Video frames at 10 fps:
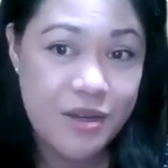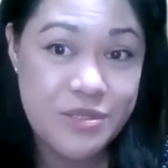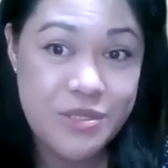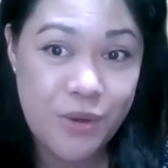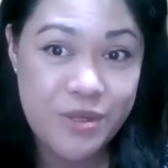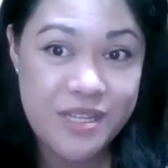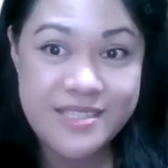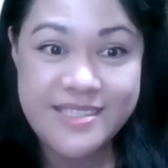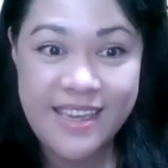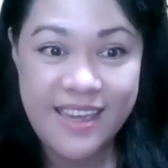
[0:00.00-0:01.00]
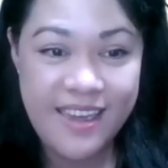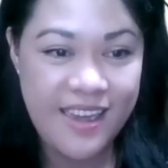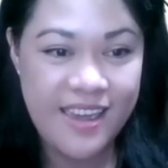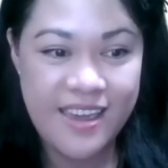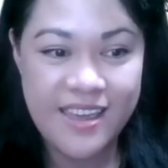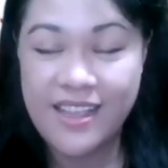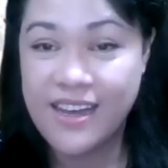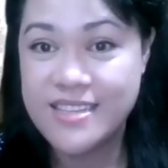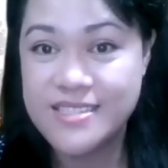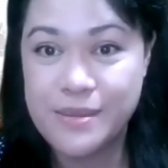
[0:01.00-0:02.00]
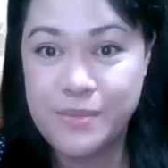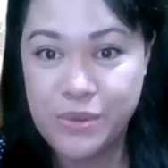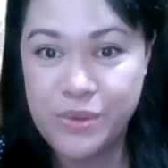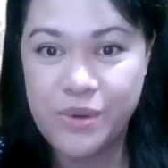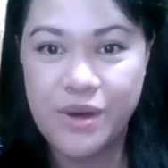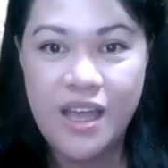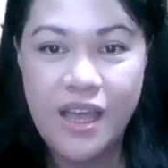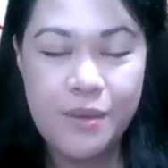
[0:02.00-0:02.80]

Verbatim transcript: Consultancy in uh, Cebu.